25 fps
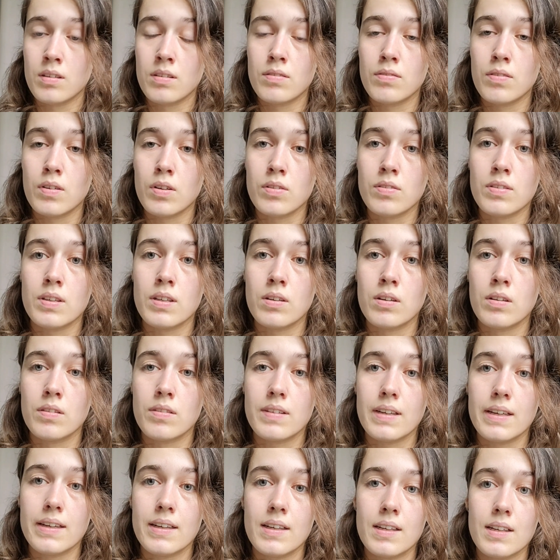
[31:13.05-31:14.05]
on
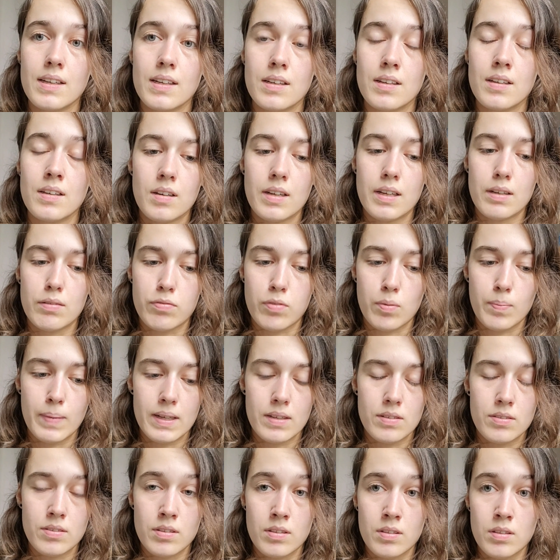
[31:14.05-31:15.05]
taking in
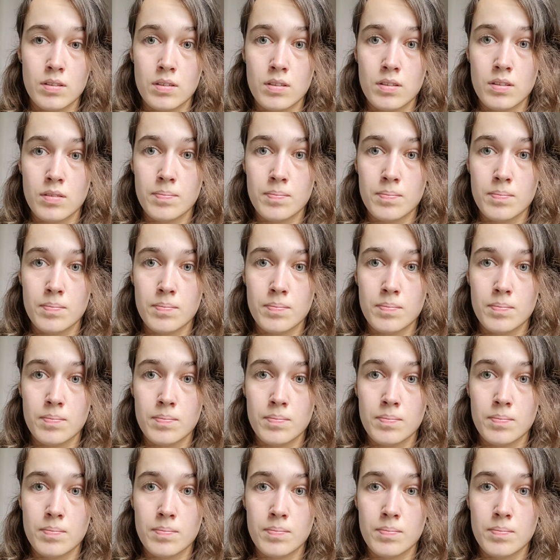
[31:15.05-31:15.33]
information.